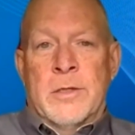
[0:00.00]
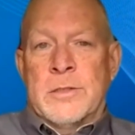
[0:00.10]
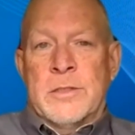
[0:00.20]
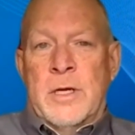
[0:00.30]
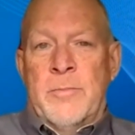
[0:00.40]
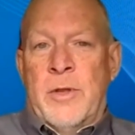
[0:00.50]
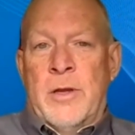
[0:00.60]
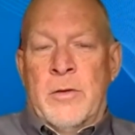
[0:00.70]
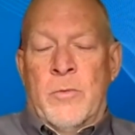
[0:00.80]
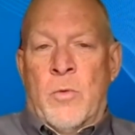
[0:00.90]
And it's the same
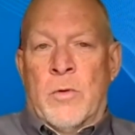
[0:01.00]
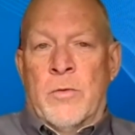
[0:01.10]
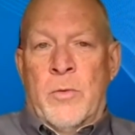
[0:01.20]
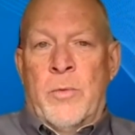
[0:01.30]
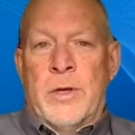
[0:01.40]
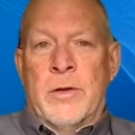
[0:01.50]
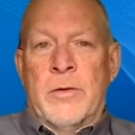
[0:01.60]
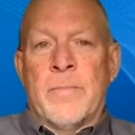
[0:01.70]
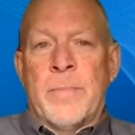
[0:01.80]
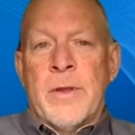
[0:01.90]
thing in the work that we
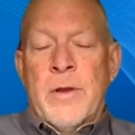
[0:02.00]
do.